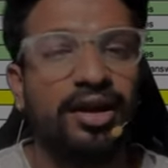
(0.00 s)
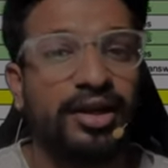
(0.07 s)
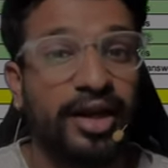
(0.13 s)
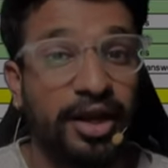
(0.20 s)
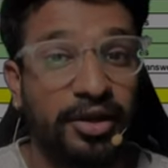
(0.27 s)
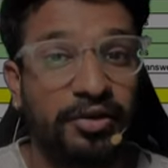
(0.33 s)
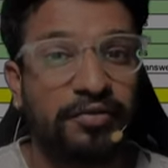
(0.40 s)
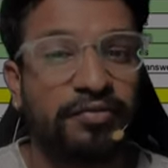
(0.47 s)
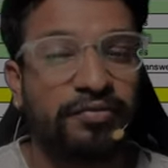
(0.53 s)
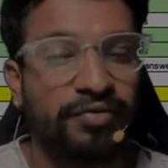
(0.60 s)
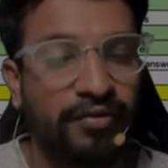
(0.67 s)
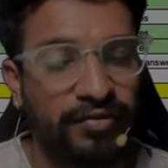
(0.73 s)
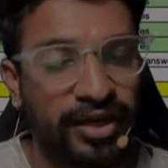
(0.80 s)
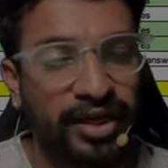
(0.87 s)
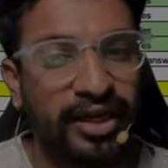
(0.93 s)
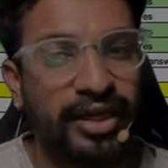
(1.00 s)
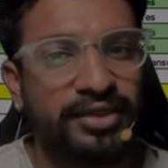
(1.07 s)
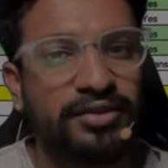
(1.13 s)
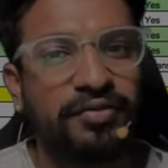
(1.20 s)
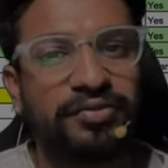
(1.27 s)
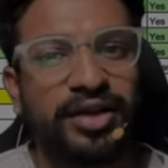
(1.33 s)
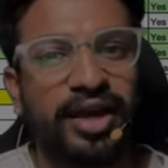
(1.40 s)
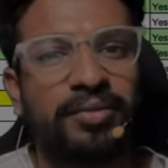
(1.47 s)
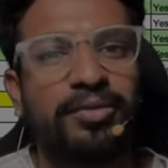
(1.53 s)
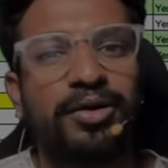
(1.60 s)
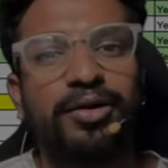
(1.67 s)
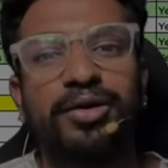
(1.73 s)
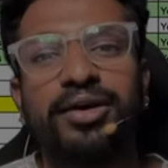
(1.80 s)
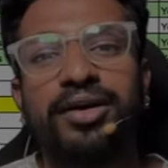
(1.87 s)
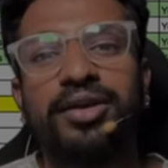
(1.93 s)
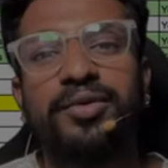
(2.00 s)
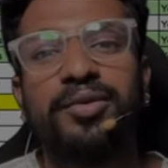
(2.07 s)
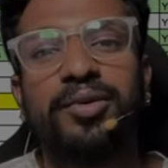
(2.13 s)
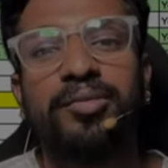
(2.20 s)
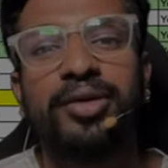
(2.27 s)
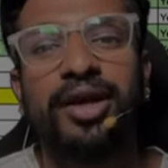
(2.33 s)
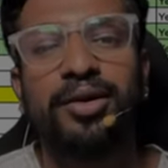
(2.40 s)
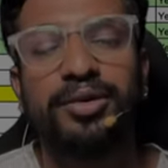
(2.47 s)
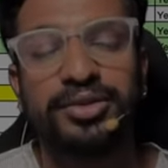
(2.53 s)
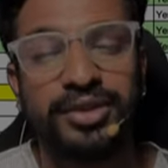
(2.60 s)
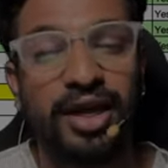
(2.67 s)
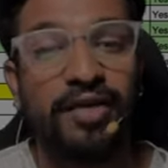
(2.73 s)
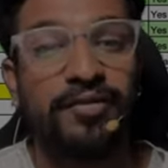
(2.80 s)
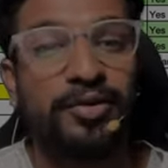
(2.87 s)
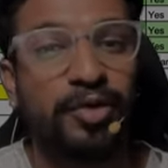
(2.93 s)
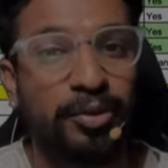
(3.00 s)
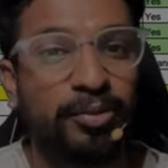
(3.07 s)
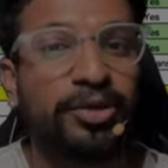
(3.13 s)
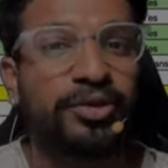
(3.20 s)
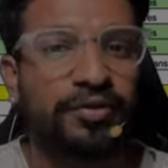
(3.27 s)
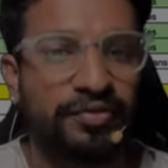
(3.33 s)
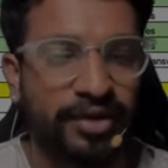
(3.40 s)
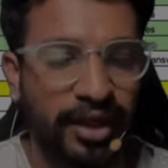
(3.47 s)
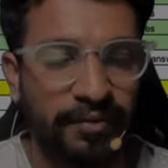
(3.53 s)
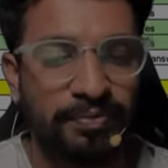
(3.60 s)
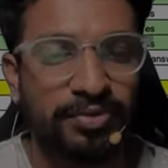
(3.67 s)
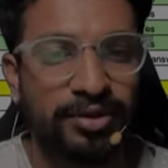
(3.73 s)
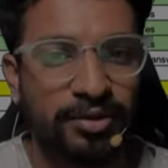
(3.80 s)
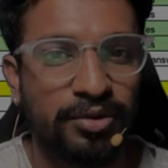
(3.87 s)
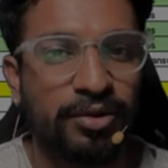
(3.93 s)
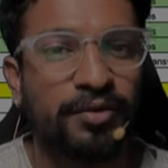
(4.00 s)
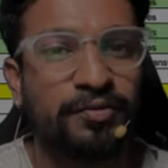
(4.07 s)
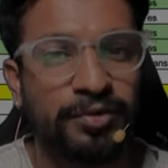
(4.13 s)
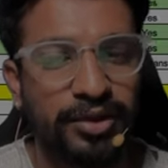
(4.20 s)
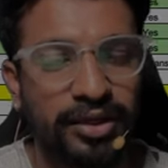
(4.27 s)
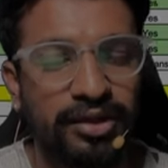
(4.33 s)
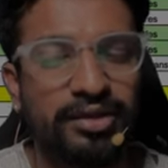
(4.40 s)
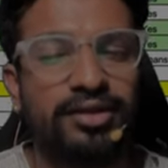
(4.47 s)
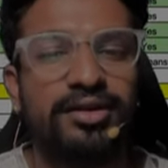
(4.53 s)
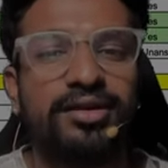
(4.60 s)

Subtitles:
10 to 15 days of time, or you will be also having 1 month of time hopefully,